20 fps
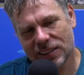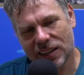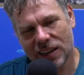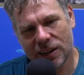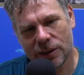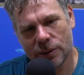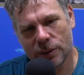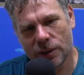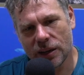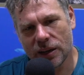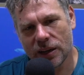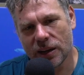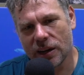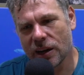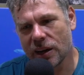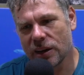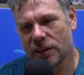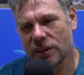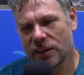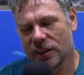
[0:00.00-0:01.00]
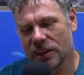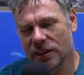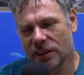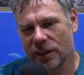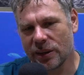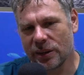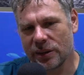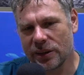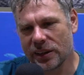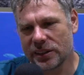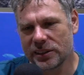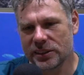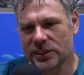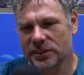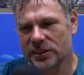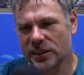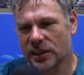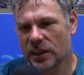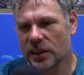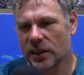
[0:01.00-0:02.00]
so uh, I only included
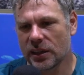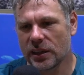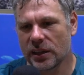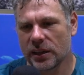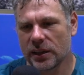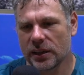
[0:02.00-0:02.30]
just the